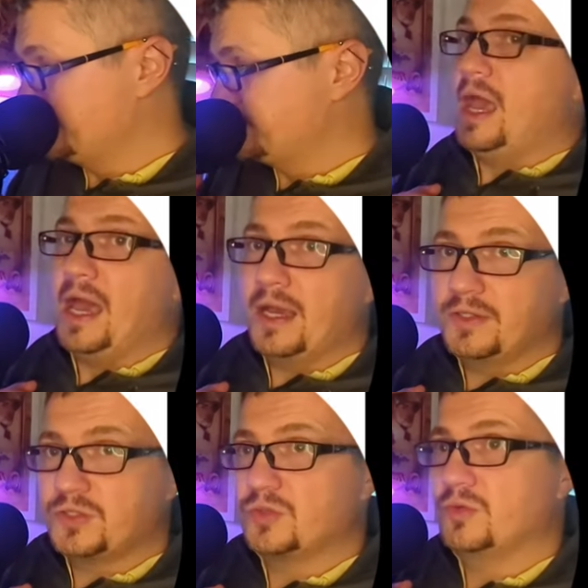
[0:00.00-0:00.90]
how
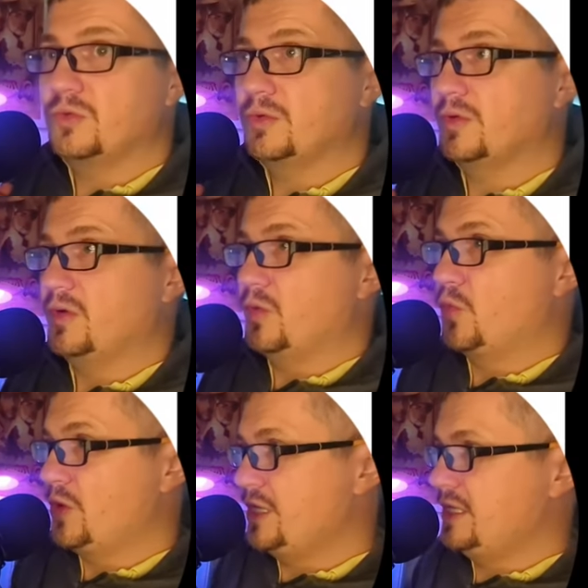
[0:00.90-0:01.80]
to
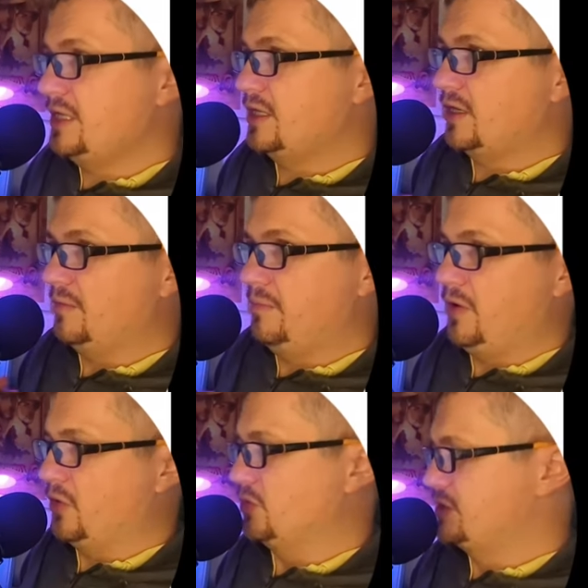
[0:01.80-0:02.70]

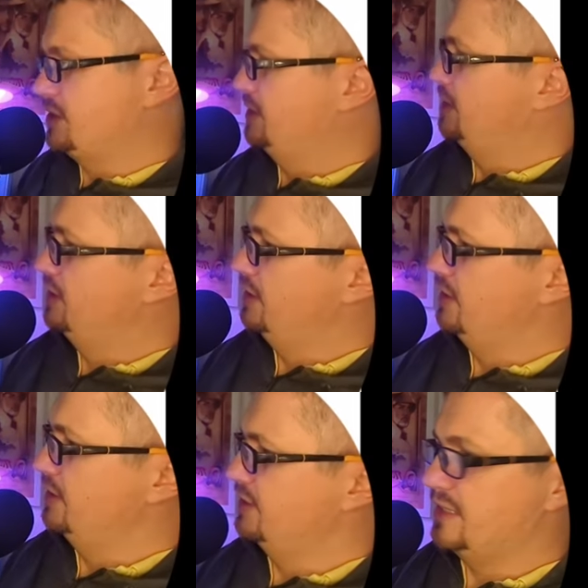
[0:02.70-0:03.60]
recompose
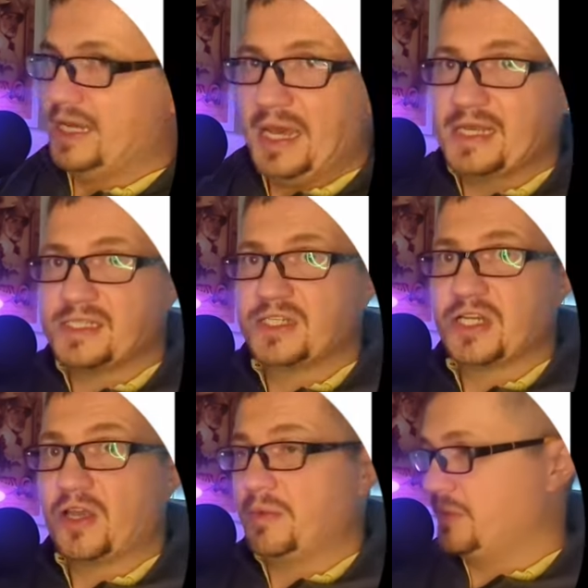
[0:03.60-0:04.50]
the SHA
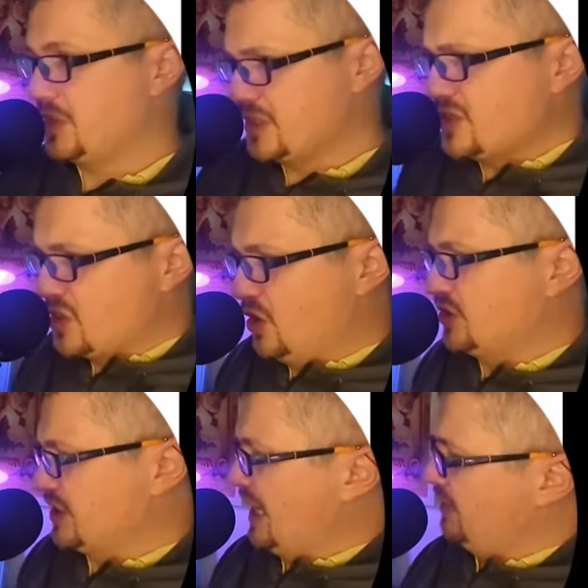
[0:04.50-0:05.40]
commit because there's
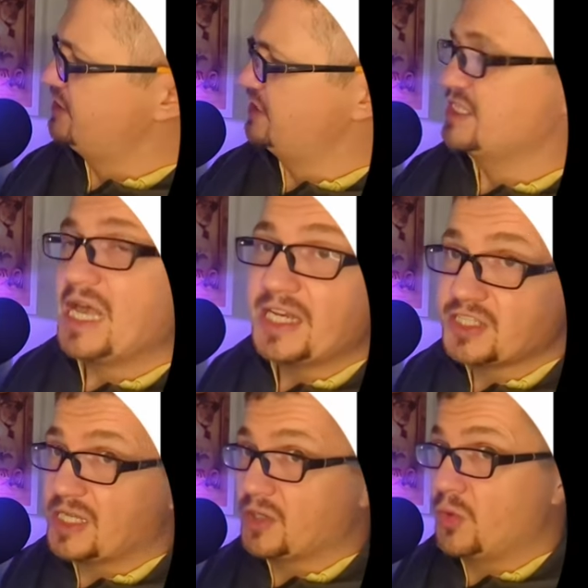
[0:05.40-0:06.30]
logic how these hashes
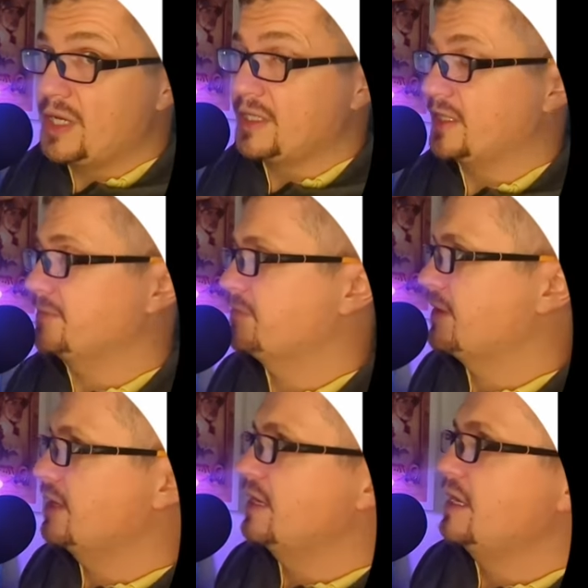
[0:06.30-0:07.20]
are created.
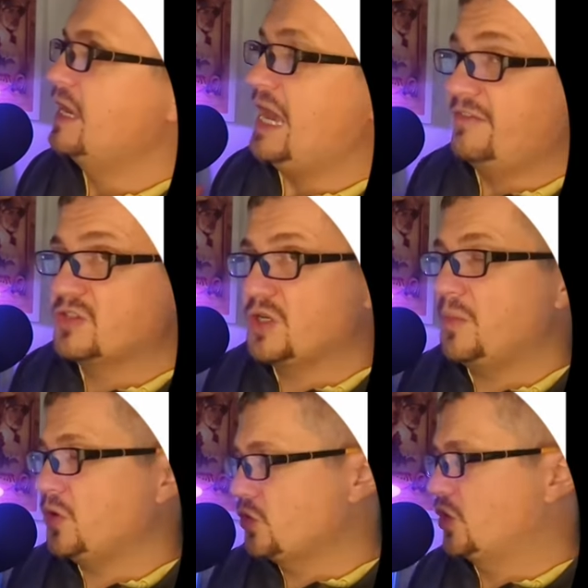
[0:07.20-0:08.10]
And for someone
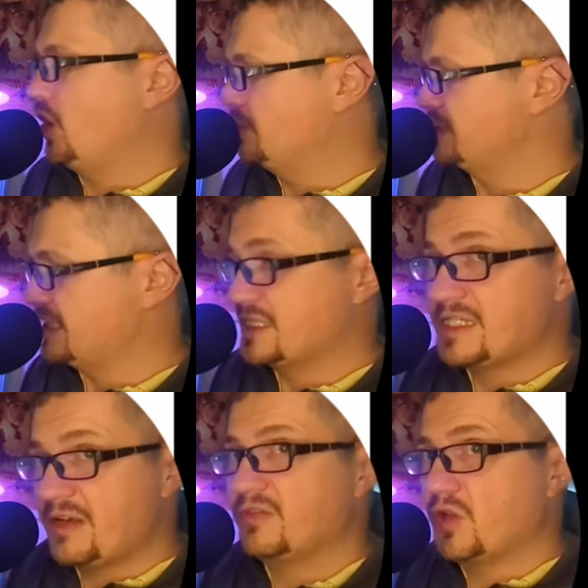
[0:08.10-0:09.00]
who comes as a
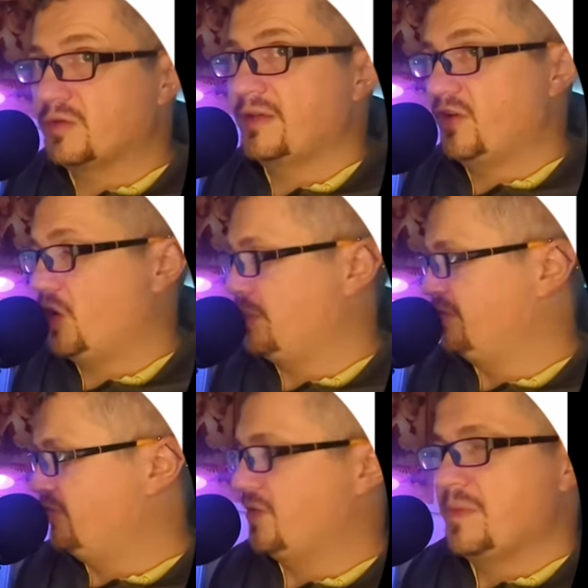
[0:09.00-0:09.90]
self taught developer
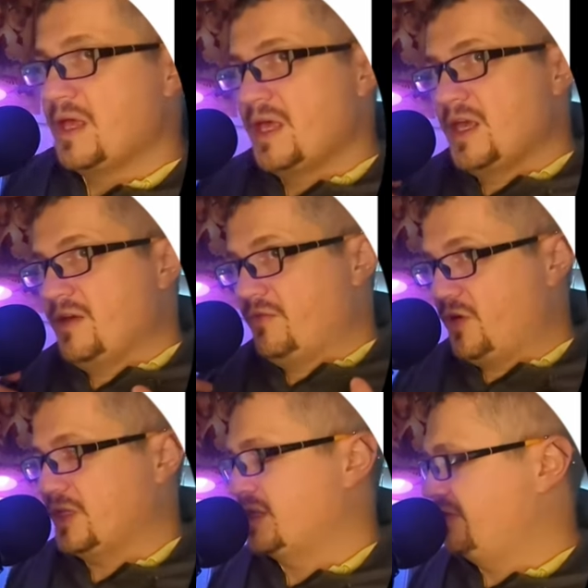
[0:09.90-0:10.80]
from
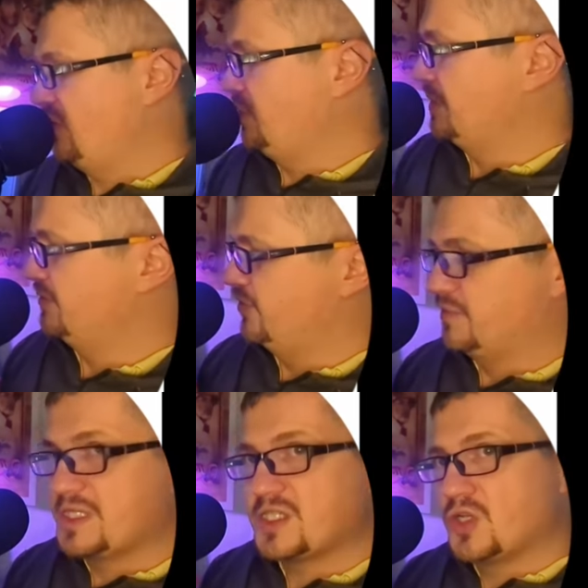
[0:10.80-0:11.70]
front end development, from
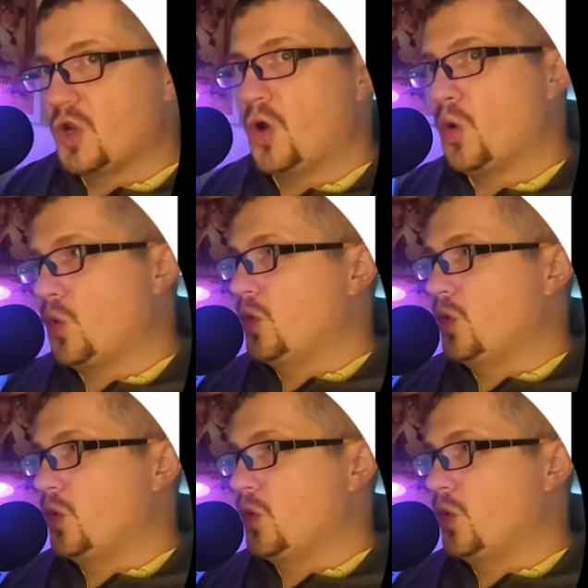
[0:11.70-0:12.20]
this low